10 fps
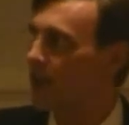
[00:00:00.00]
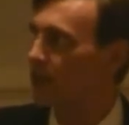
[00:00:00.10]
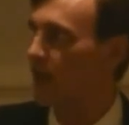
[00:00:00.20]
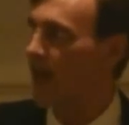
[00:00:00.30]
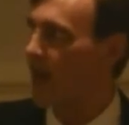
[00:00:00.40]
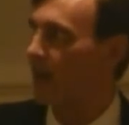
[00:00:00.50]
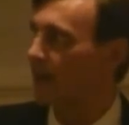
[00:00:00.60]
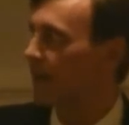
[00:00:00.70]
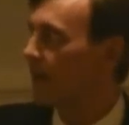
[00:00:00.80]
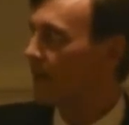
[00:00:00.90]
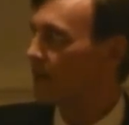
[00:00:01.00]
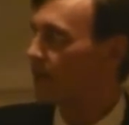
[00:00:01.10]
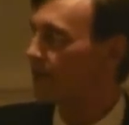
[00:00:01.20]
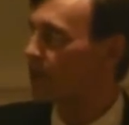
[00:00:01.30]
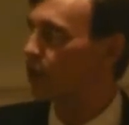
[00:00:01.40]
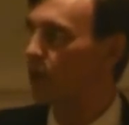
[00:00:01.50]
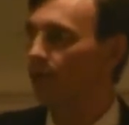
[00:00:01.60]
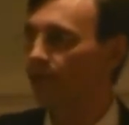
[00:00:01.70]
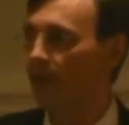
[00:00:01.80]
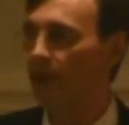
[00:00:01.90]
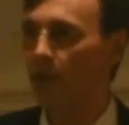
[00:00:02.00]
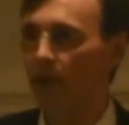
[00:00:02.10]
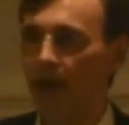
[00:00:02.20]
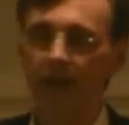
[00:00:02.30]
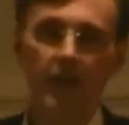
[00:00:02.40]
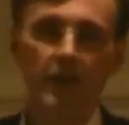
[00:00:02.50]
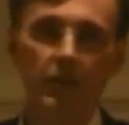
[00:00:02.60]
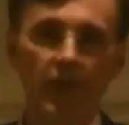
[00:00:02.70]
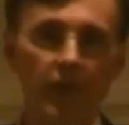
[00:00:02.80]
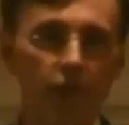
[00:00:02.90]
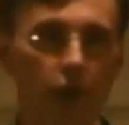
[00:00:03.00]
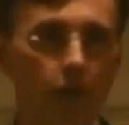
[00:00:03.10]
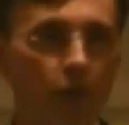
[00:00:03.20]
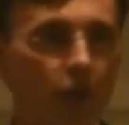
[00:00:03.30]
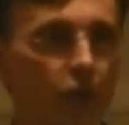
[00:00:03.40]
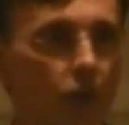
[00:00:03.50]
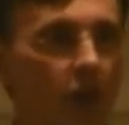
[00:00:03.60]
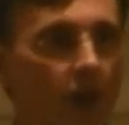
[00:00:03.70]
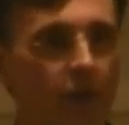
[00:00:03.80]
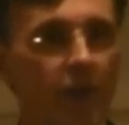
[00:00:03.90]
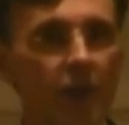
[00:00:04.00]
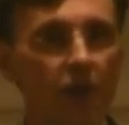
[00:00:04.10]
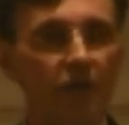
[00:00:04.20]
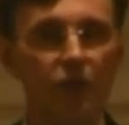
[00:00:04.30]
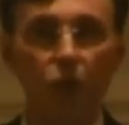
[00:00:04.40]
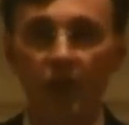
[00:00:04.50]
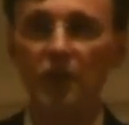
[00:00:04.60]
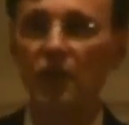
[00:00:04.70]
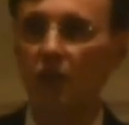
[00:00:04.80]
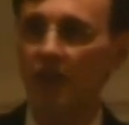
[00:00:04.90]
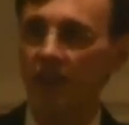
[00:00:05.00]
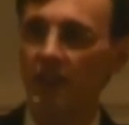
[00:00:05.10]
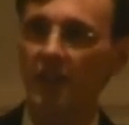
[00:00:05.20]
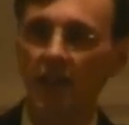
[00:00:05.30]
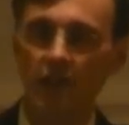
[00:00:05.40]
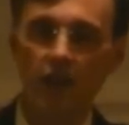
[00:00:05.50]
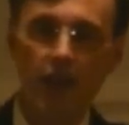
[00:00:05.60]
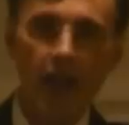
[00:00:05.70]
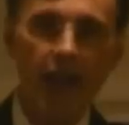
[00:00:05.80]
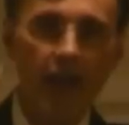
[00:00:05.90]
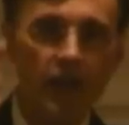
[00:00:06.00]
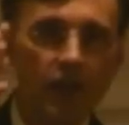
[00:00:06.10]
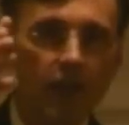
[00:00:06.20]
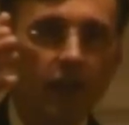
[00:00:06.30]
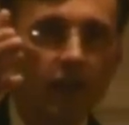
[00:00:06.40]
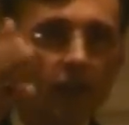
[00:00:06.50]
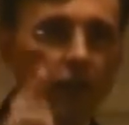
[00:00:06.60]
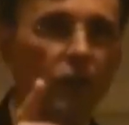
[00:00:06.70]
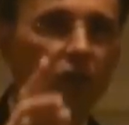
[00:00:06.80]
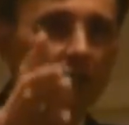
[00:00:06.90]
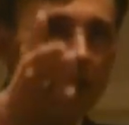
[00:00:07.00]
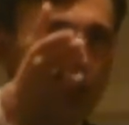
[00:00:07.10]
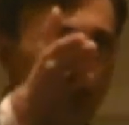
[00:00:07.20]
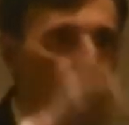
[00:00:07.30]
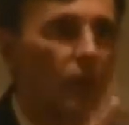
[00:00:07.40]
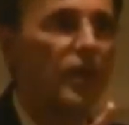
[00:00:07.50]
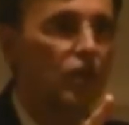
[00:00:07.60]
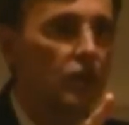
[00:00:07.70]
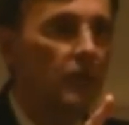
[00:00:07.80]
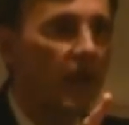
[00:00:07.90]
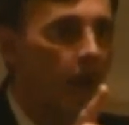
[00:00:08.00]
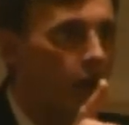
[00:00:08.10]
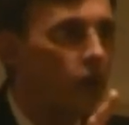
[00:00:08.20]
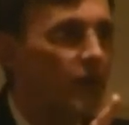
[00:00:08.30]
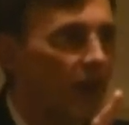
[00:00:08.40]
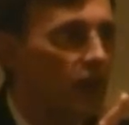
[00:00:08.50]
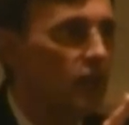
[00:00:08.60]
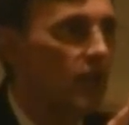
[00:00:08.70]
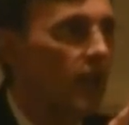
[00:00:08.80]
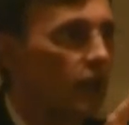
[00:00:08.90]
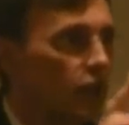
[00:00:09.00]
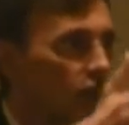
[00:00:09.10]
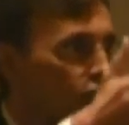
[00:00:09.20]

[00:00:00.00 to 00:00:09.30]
Council, ALEC, this group funded by the Koch brothers, where twice a year they get together, and literally corporations pay $100,000